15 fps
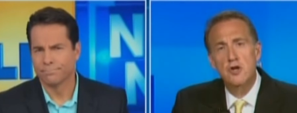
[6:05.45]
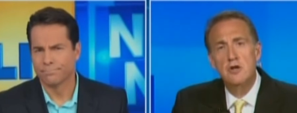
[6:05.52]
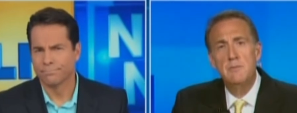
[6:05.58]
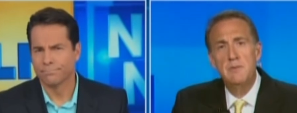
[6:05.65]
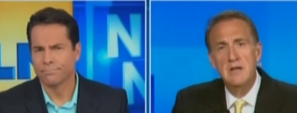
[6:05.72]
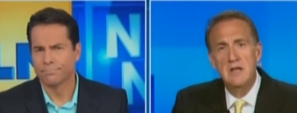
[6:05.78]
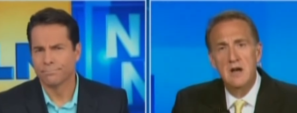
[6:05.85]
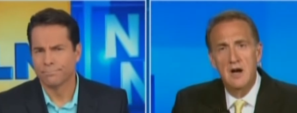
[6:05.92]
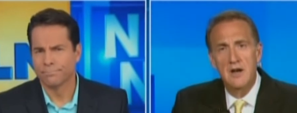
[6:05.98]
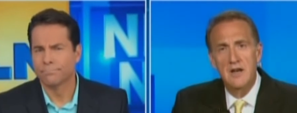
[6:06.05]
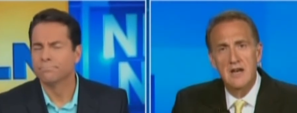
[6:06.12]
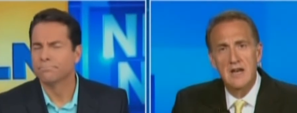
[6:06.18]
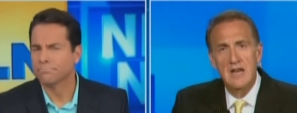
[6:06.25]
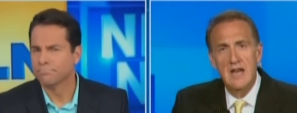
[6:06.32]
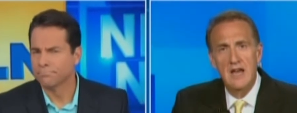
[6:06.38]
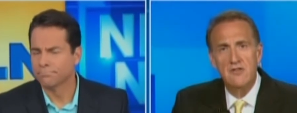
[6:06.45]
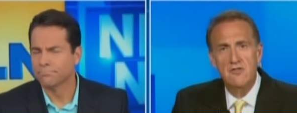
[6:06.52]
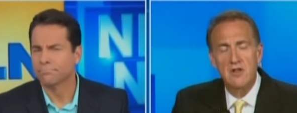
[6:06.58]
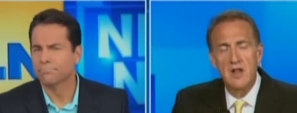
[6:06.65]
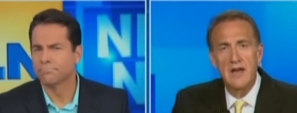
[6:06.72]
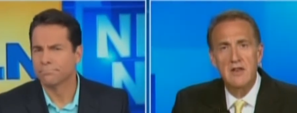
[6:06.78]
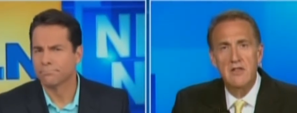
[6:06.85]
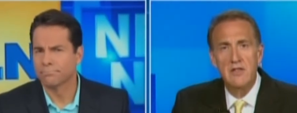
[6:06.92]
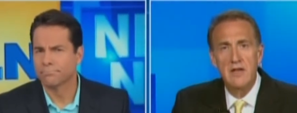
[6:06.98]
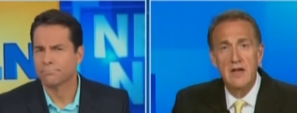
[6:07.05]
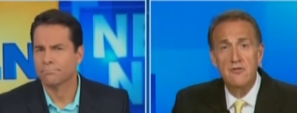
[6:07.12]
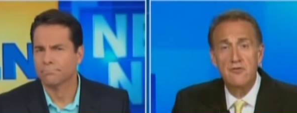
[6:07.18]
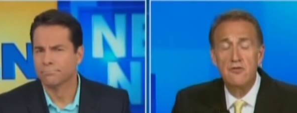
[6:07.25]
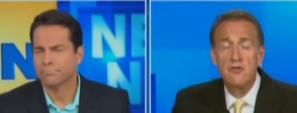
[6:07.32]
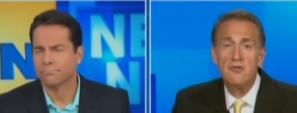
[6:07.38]
Speaker 1: should be done in a case like
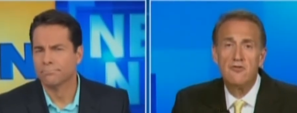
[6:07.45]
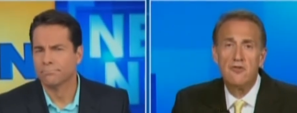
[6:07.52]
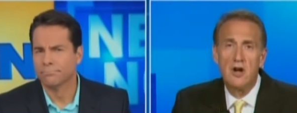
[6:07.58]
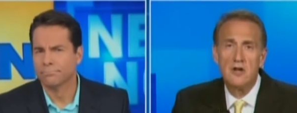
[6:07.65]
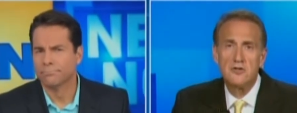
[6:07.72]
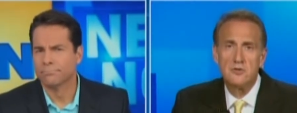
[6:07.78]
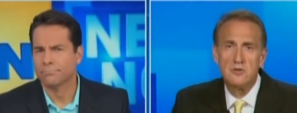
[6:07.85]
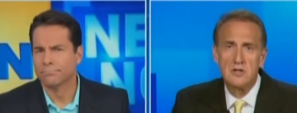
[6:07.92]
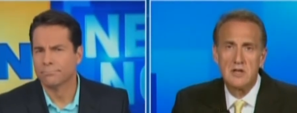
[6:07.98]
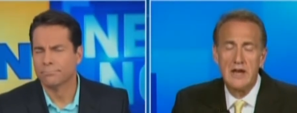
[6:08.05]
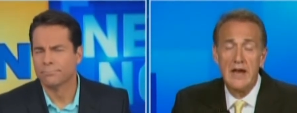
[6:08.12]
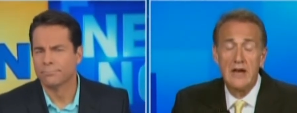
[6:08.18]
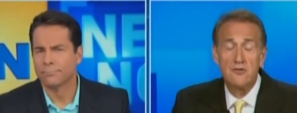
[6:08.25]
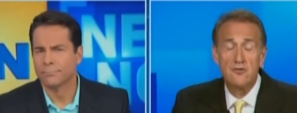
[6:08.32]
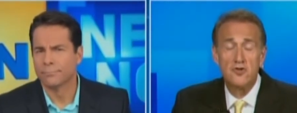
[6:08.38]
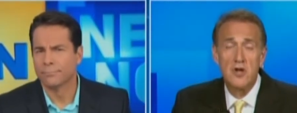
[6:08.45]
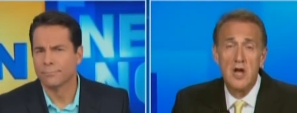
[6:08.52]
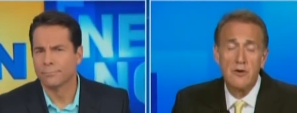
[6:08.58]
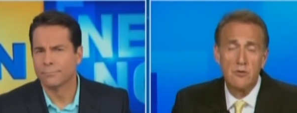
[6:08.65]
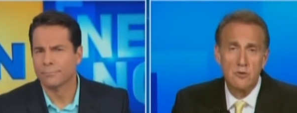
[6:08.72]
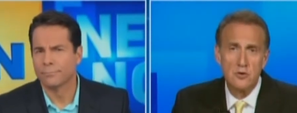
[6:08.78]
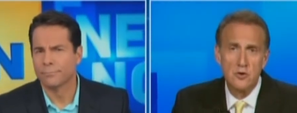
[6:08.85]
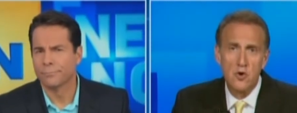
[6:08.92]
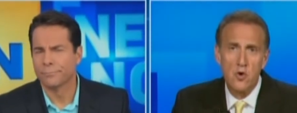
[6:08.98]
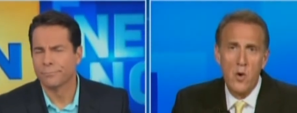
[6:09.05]
this. The judge usually asks general